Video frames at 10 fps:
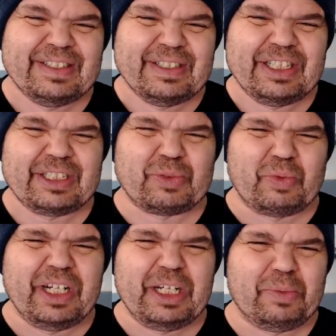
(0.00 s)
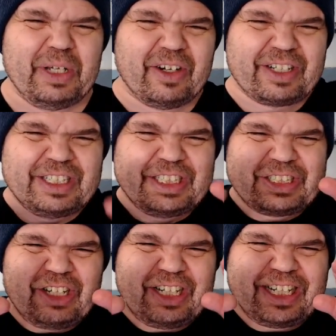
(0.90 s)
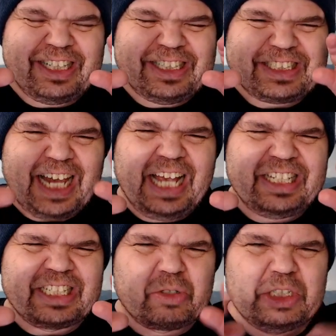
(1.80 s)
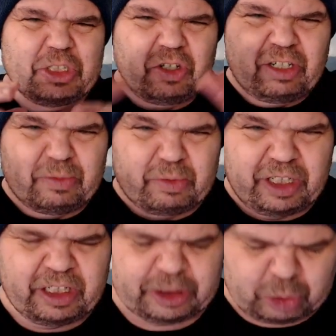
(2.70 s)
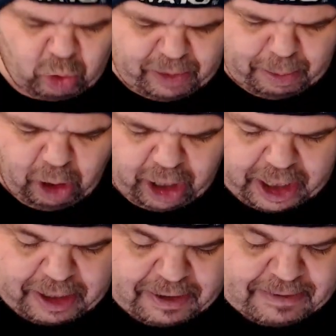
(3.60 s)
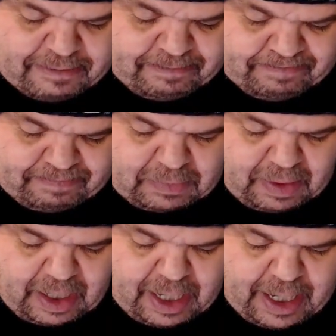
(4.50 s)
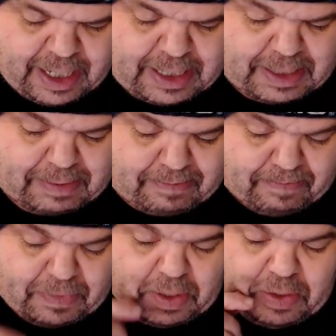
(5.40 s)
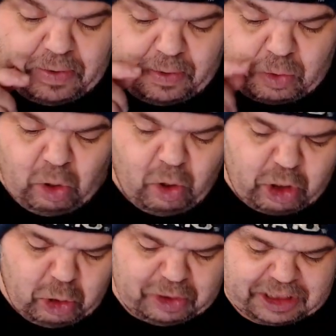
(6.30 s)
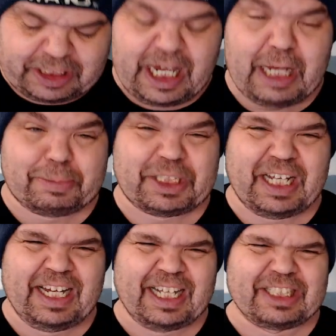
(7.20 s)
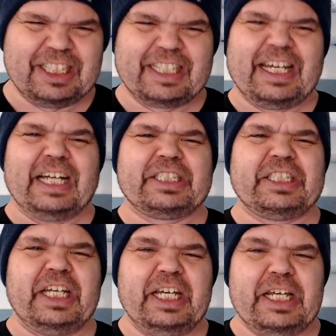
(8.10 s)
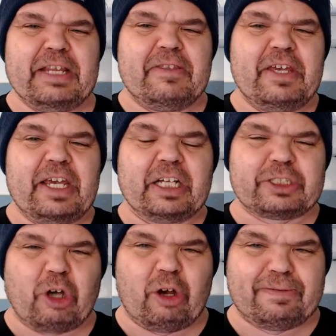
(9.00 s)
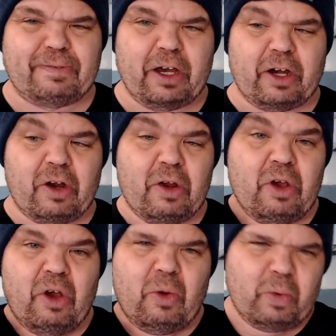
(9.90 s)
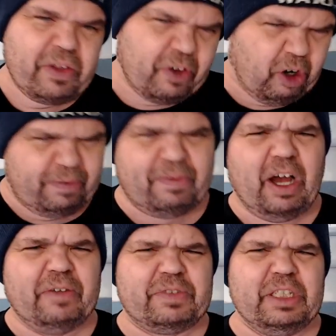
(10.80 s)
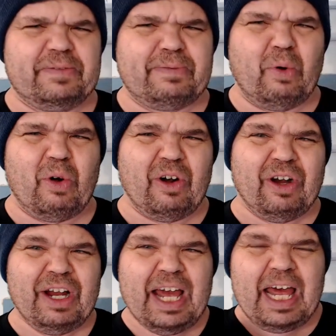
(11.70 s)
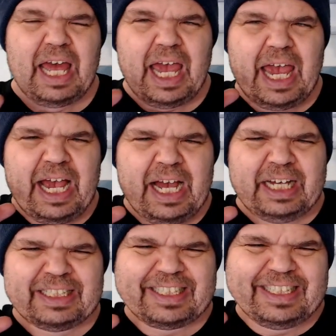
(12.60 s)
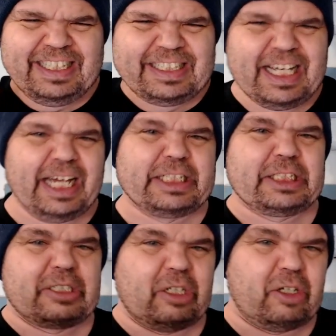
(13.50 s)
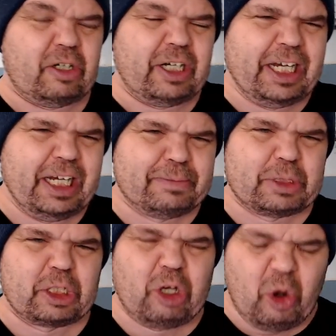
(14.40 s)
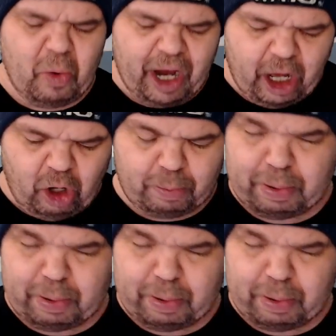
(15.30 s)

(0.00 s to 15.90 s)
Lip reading: It's really weird because it's got this alien creature in a droid body. And Grogu escapes and actually gets in the starfighter with R5-D4, and he takes him to go help